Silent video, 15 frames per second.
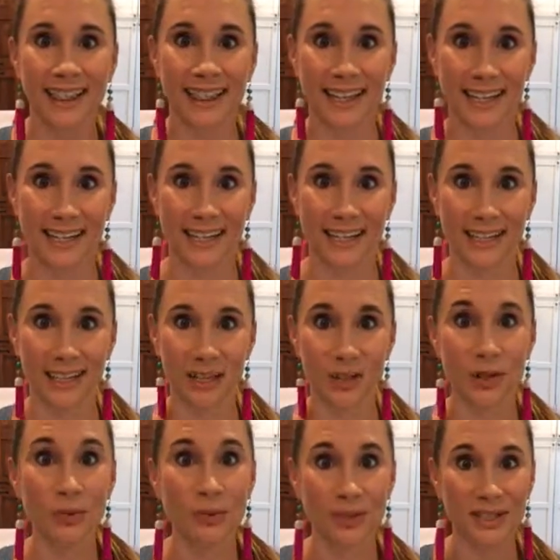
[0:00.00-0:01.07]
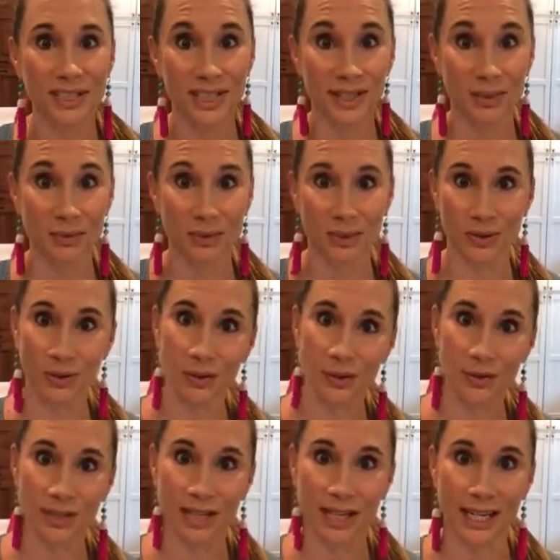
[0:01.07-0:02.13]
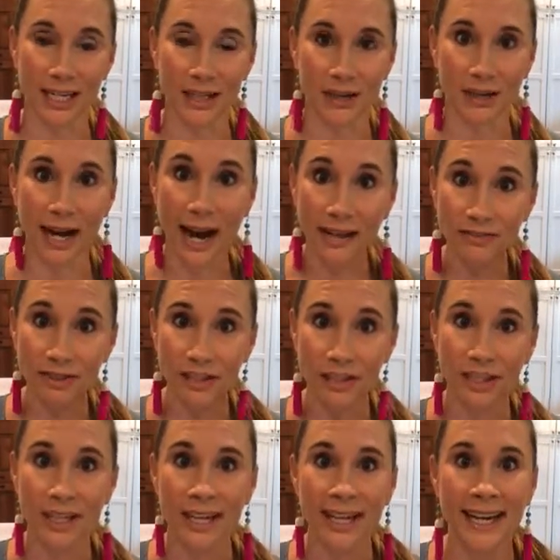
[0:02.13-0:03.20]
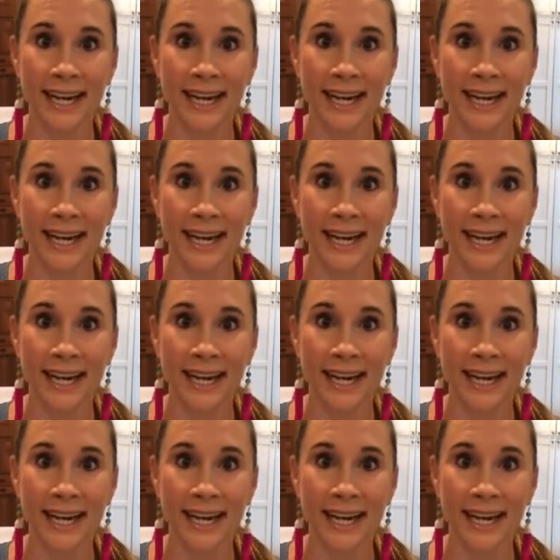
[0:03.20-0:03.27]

then you will see the results that you're after.